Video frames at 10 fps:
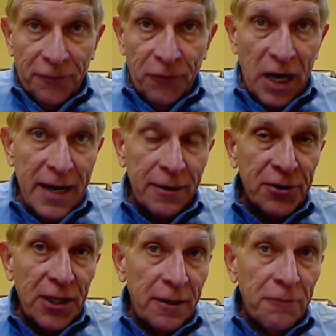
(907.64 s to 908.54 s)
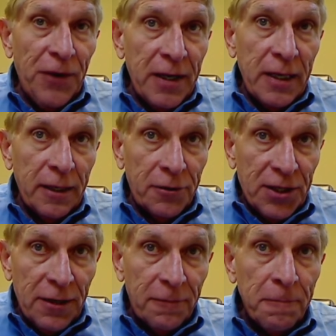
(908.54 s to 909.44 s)
France in defending
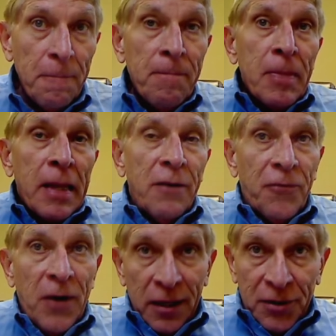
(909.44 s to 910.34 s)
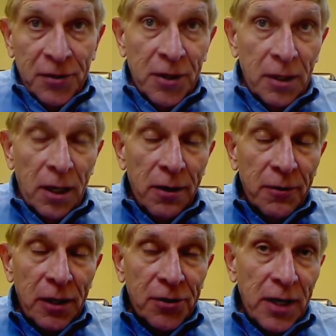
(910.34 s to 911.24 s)
itself. And France has declared
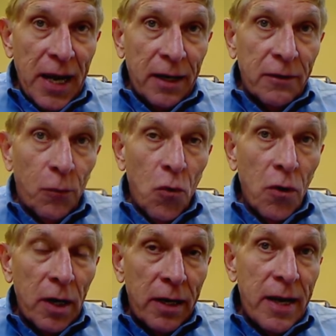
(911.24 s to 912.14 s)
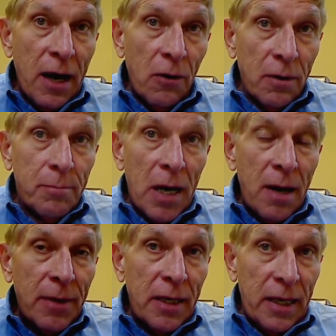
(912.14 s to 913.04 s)
this an act of war. And now
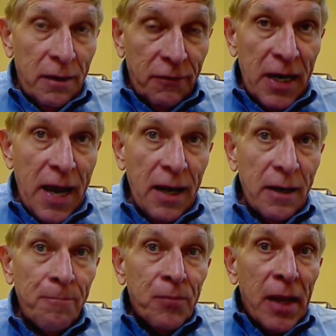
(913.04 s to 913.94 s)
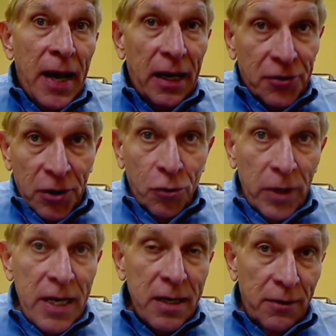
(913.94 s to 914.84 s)
Obama in Vienna has
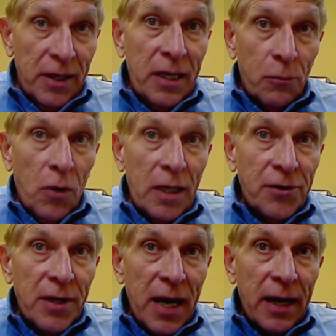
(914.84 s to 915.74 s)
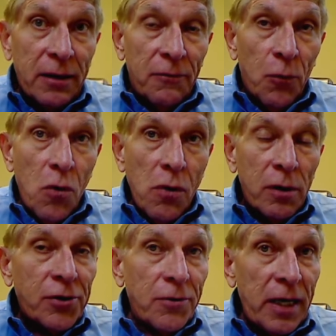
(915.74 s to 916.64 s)
agreed that it was an act of war.
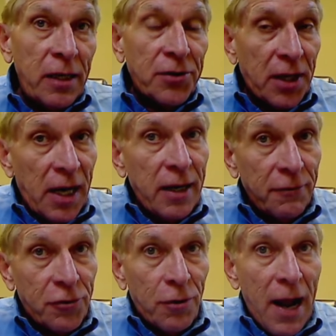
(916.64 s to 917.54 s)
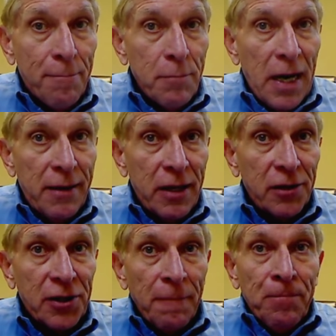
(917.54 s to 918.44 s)
So he is kind of trapped by this.